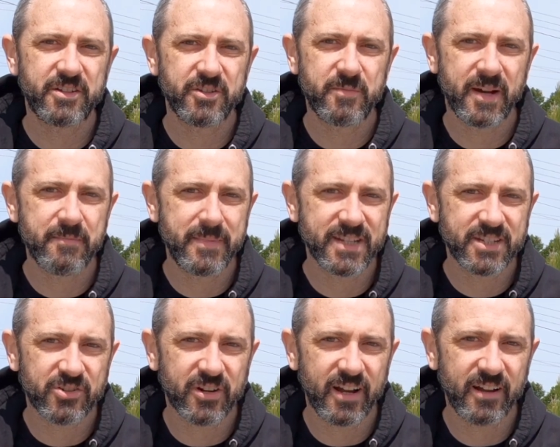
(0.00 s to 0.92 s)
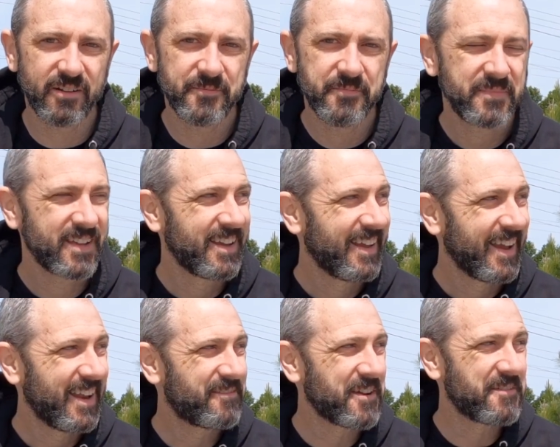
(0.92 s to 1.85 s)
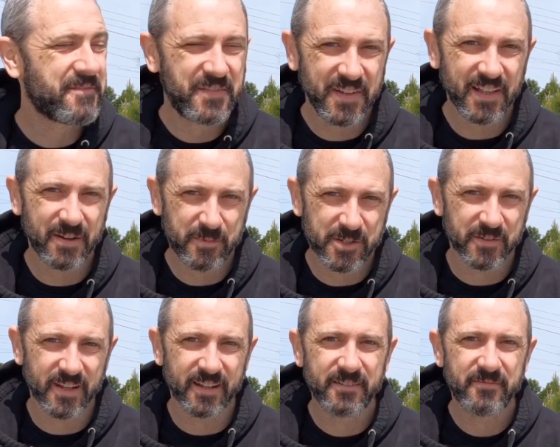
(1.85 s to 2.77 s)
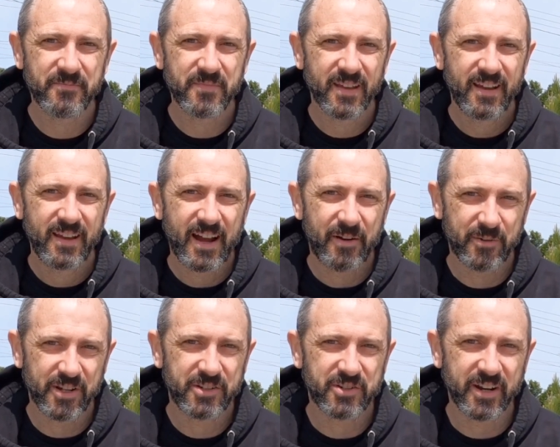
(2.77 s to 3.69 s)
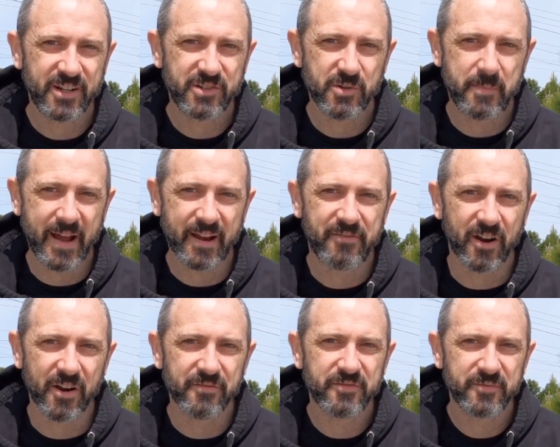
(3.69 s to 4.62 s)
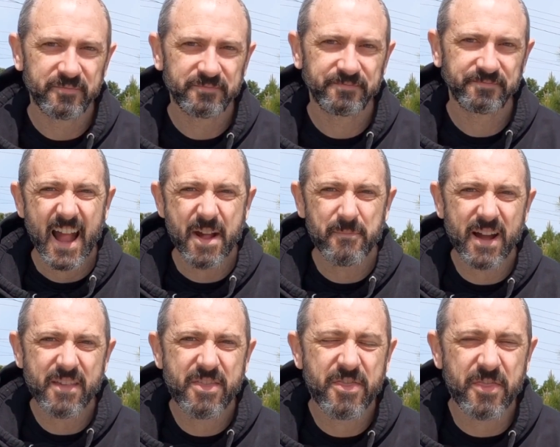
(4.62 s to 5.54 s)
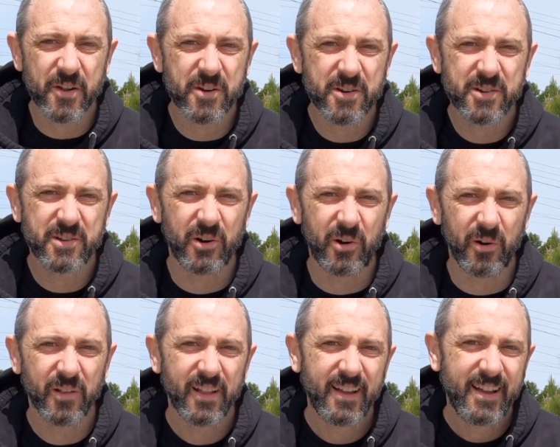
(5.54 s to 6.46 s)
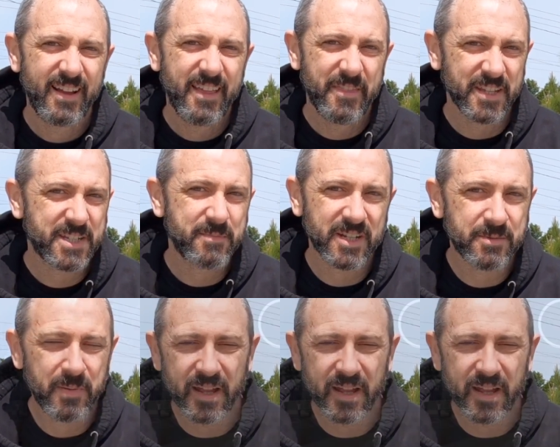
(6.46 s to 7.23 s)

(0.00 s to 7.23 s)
do my Mistrial. And if I feel up to it, I want to try to do a backfarve. And my third goal, this month's